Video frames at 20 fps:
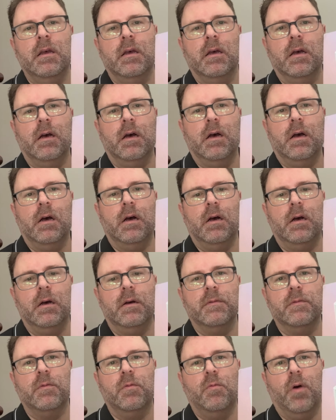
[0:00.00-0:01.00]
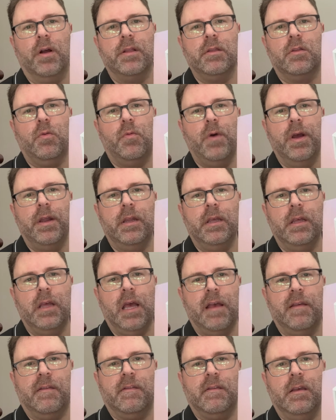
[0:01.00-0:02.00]
uh, 120
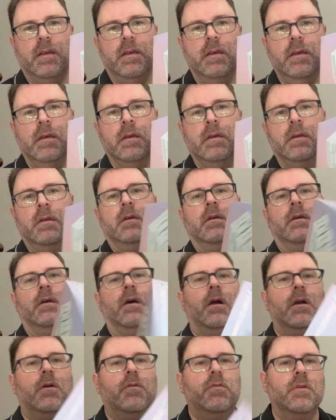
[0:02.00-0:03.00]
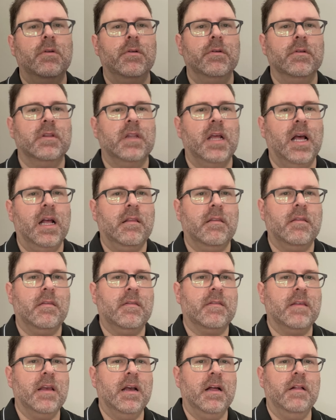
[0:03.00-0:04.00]
SE, a cooler that
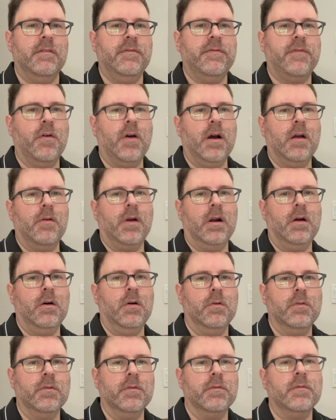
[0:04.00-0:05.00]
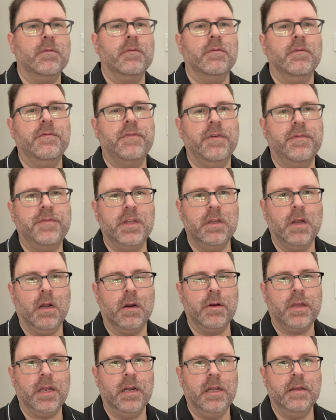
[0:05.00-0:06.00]
sells for around
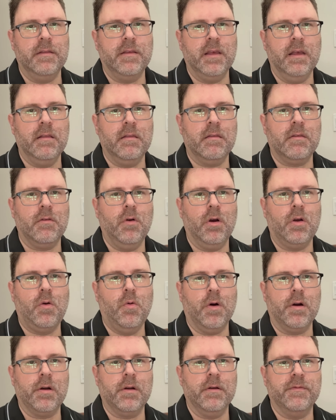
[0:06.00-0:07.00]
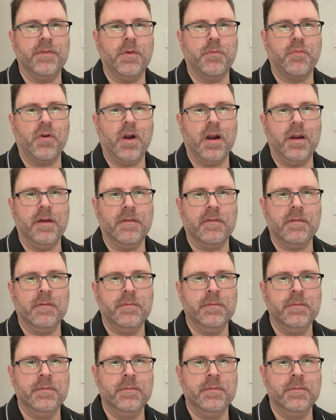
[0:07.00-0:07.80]
$50 Canadian, so a quarter of the price.